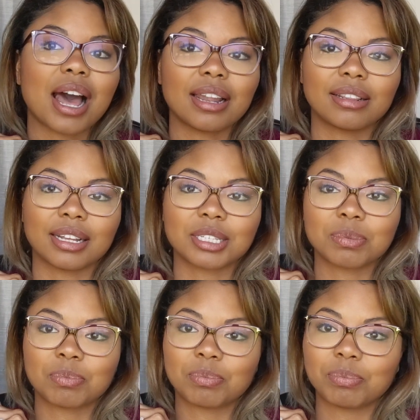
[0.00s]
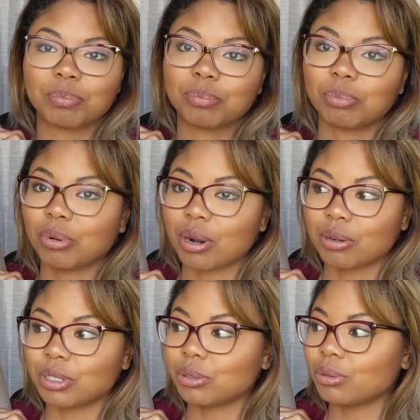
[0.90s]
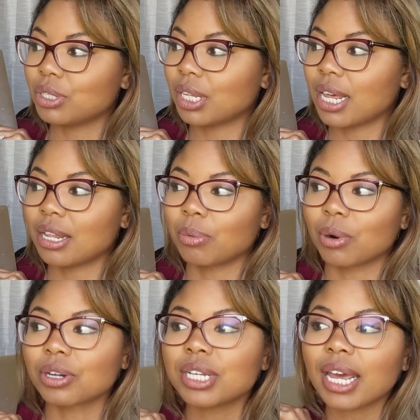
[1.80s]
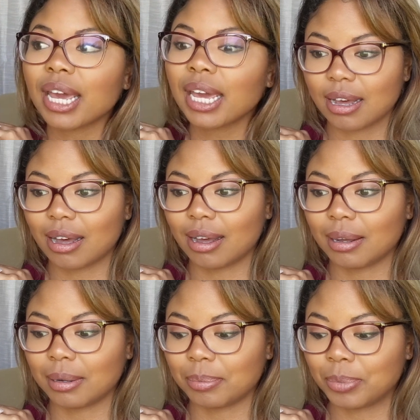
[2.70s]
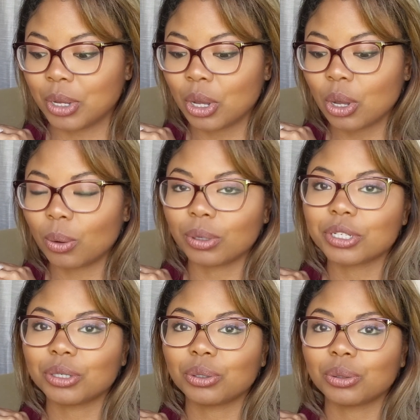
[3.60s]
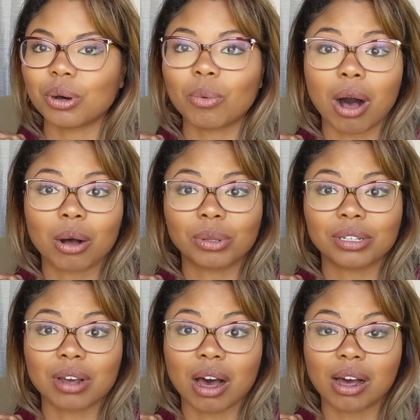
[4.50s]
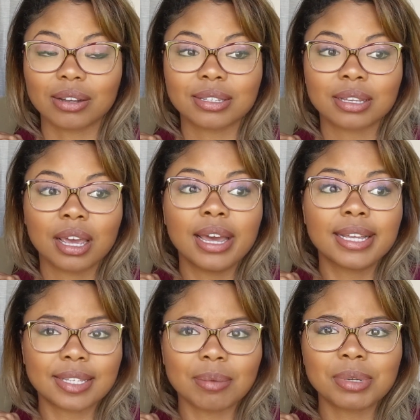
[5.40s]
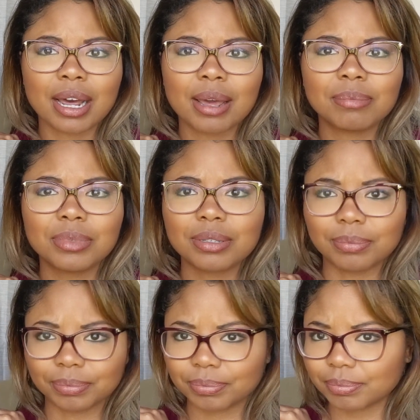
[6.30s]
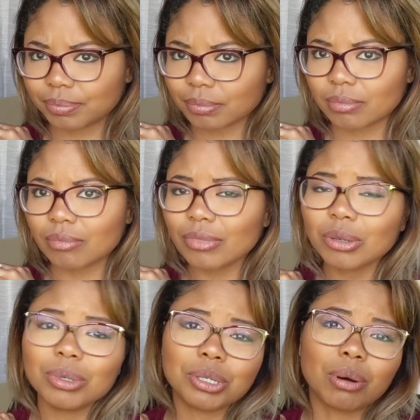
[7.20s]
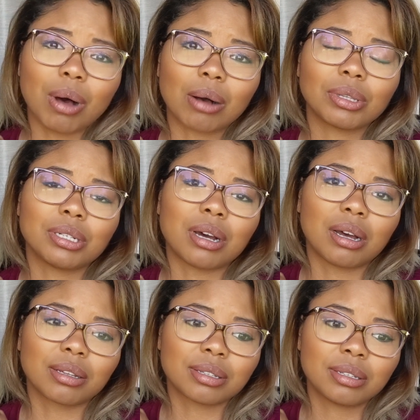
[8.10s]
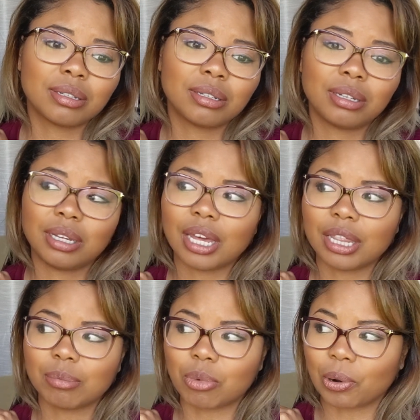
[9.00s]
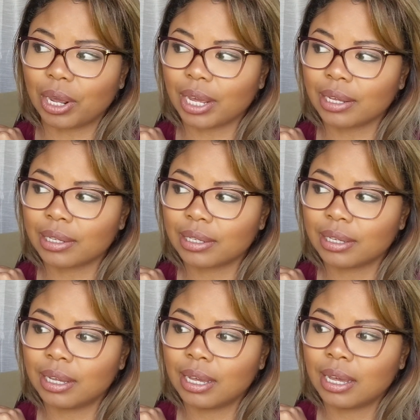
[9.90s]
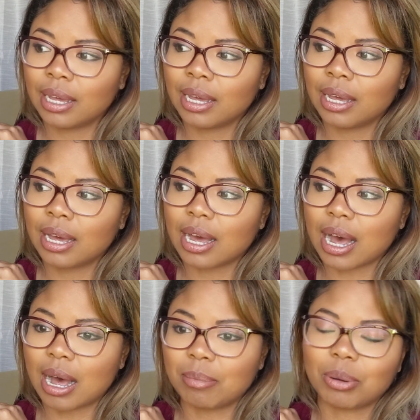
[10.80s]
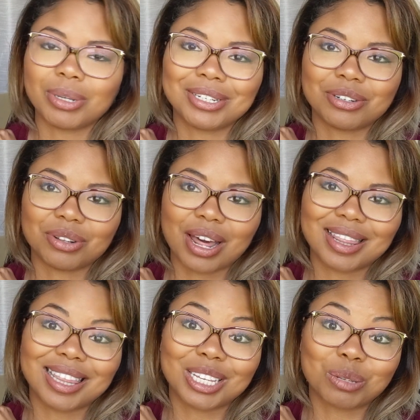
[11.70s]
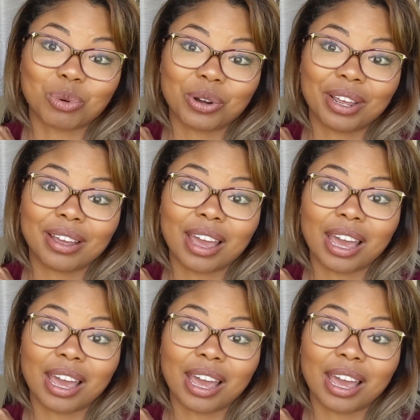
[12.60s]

that. And that's what I'll do until the end of the workday. Um, we'll do a walk with the dogs. Sometimes we do a walk with the dogs in the morning, um, but we didn't do that this morning.